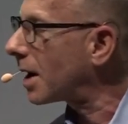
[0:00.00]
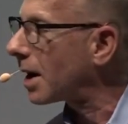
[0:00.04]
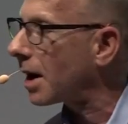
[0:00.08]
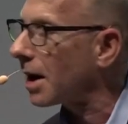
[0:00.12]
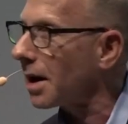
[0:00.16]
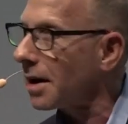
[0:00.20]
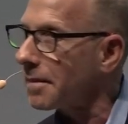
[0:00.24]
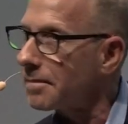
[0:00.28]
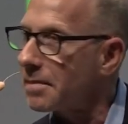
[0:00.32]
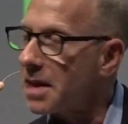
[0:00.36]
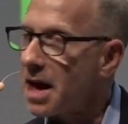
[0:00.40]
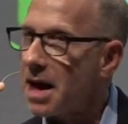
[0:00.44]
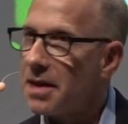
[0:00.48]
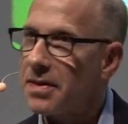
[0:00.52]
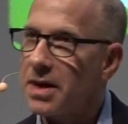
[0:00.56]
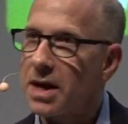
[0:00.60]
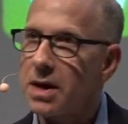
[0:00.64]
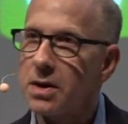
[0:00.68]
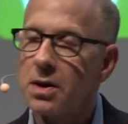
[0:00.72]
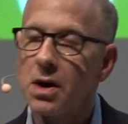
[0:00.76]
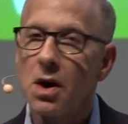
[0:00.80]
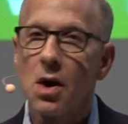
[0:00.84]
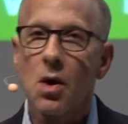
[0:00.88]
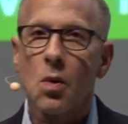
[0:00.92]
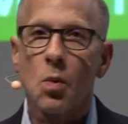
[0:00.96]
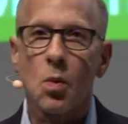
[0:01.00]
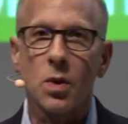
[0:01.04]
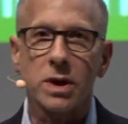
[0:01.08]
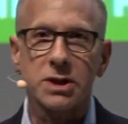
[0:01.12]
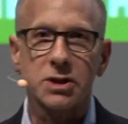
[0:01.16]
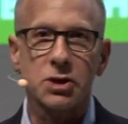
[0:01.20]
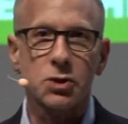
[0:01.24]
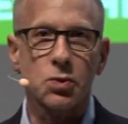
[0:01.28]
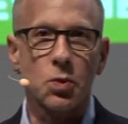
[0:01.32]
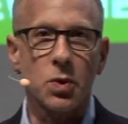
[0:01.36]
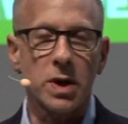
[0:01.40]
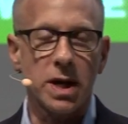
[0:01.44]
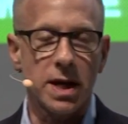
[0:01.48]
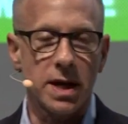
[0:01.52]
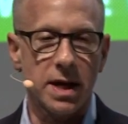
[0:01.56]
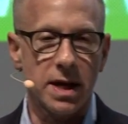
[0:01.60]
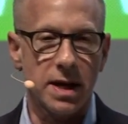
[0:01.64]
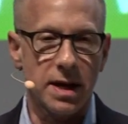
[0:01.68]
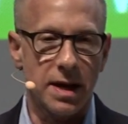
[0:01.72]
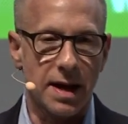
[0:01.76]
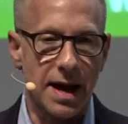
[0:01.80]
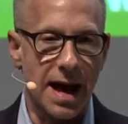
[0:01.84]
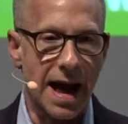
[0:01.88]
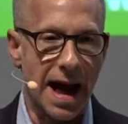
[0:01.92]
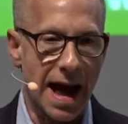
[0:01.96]
Um, and then once
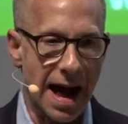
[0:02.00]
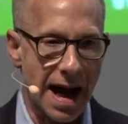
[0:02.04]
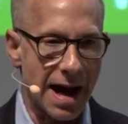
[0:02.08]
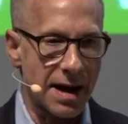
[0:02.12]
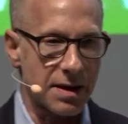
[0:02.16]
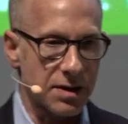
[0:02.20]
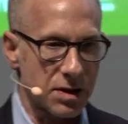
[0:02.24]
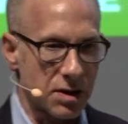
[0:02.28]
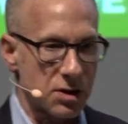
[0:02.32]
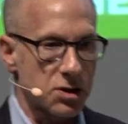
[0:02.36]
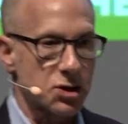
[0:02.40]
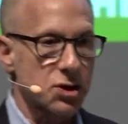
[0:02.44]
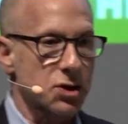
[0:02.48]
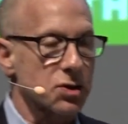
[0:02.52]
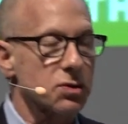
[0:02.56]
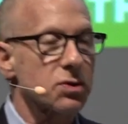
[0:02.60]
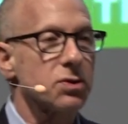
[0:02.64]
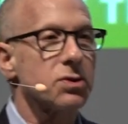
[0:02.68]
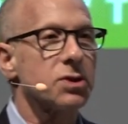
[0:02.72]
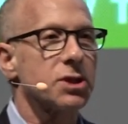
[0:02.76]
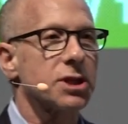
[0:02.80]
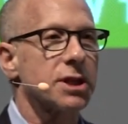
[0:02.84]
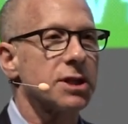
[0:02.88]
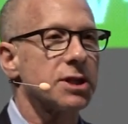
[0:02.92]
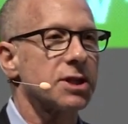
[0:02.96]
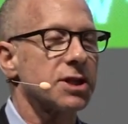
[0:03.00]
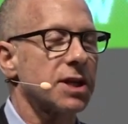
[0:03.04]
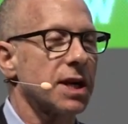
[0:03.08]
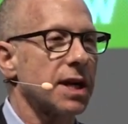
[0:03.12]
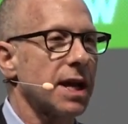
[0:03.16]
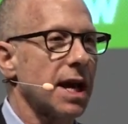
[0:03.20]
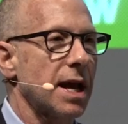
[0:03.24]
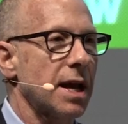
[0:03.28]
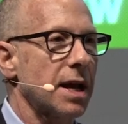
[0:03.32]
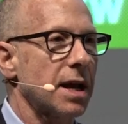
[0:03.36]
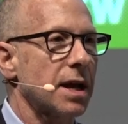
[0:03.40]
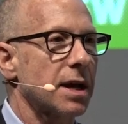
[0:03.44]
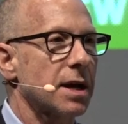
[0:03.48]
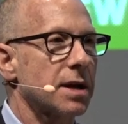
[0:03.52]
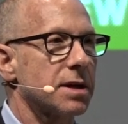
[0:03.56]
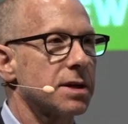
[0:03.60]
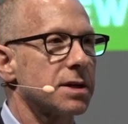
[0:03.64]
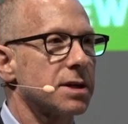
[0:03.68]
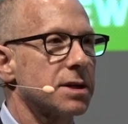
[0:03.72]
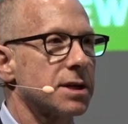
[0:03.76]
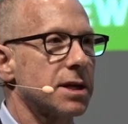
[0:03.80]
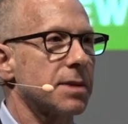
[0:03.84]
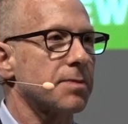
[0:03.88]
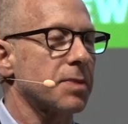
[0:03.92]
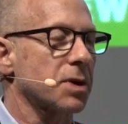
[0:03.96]
we had solutions in
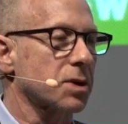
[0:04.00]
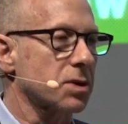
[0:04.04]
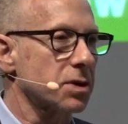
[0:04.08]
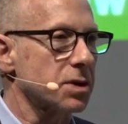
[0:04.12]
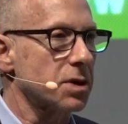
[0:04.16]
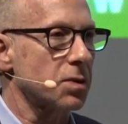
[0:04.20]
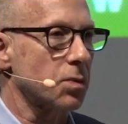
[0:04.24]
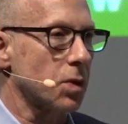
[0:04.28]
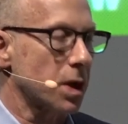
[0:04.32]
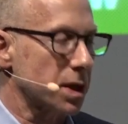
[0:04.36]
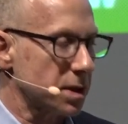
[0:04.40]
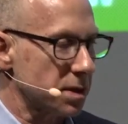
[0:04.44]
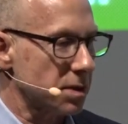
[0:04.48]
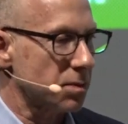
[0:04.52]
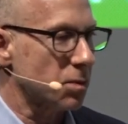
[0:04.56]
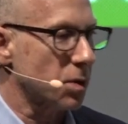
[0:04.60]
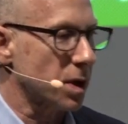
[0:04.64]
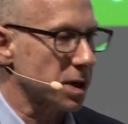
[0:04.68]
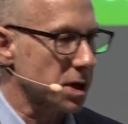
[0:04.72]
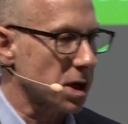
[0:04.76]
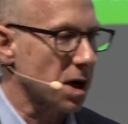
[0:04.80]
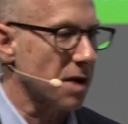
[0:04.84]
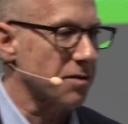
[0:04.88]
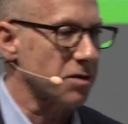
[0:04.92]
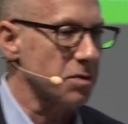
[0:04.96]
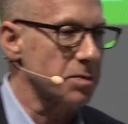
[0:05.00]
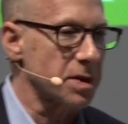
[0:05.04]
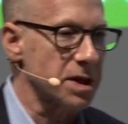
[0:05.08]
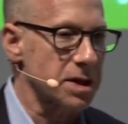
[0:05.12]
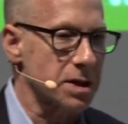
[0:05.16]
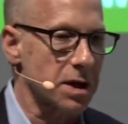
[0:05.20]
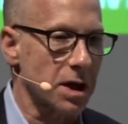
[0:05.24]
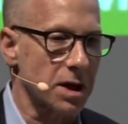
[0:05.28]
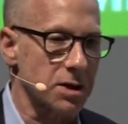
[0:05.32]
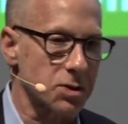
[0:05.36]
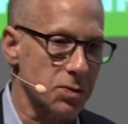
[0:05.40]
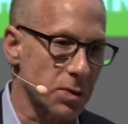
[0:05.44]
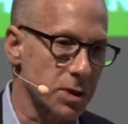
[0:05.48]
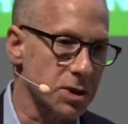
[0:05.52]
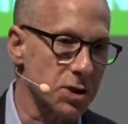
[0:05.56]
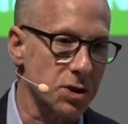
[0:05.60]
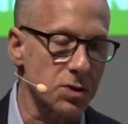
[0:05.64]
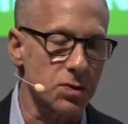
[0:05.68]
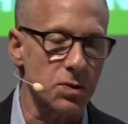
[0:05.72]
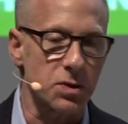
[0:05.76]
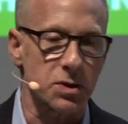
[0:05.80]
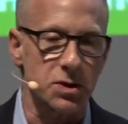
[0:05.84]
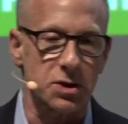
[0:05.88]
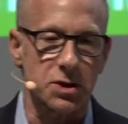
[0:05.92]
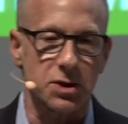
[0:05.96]
hand, typically what, what government does, what
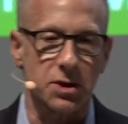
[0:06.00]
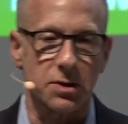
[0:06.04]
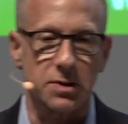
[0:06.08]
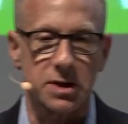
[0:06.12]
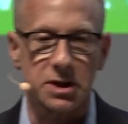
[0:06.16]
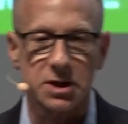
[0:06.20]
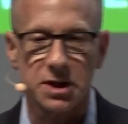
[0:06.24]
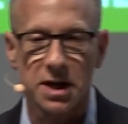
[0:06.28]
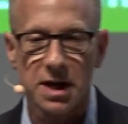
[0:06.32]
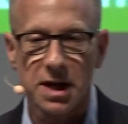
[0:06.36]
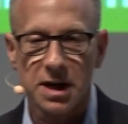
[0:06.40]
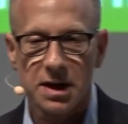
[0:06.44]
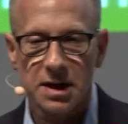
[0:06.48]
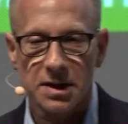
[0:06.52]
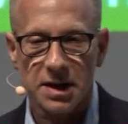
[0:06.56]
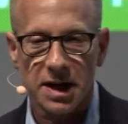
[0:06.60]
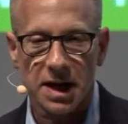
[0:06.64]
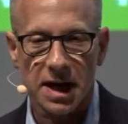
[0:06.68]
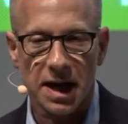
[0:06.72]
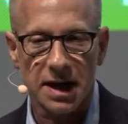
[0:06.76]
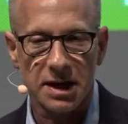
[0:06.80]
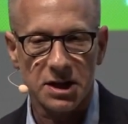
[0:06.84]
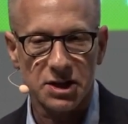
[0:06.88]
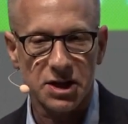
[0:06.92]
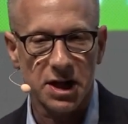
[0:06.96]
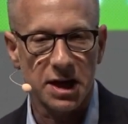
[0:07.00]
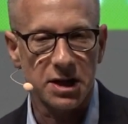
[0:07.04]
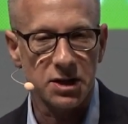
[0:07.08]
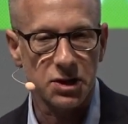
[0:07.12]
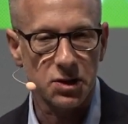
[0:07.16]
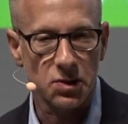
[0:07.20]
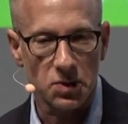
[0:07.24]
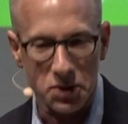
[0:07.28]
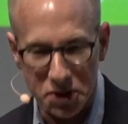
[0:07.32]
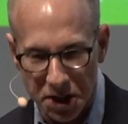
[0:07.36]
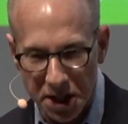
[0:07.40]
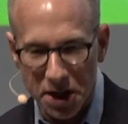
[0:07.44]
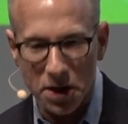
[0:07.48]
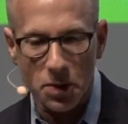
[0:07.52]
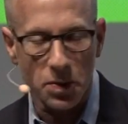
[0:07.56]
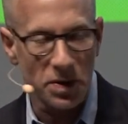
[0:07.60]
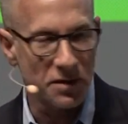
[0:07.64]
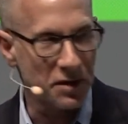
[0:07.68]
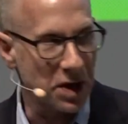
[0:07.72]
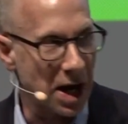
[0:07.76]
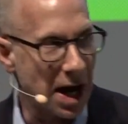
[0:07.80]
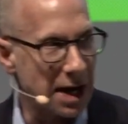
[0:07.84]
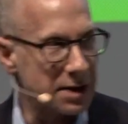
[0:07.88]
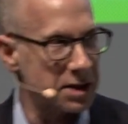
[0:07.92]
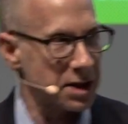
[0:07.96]
schools do, is they kind of say to schools, here,
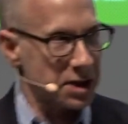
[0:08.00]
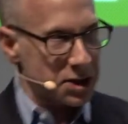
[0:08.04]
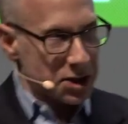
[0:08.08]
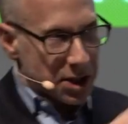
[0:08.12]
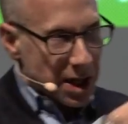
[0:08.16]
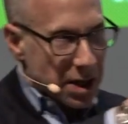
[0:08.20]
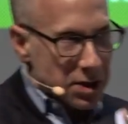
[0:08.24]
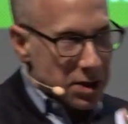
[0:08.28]
we've got this,